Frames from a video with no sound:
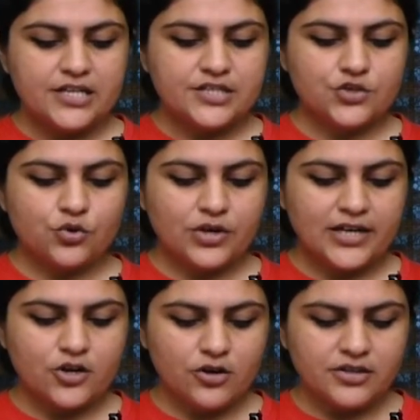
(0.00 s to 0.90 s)
So
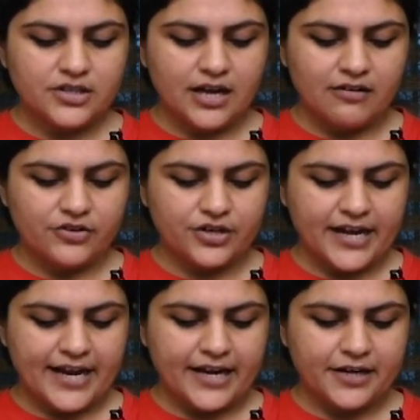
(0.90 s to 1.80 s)
click on the cover,
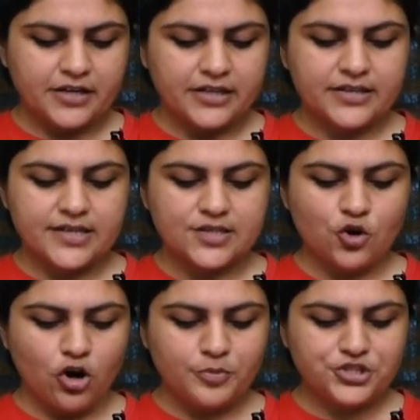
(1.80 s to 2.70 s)
and there's
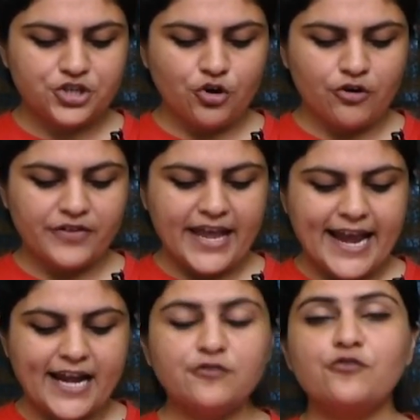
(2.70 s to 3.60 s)
an option of
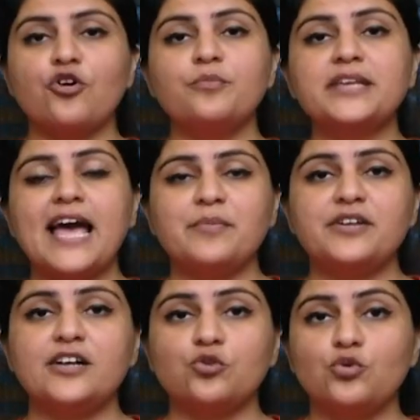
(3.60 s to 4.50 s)
add from
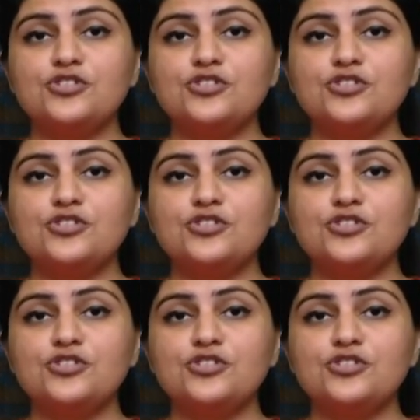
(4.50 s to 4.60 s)
camera roll.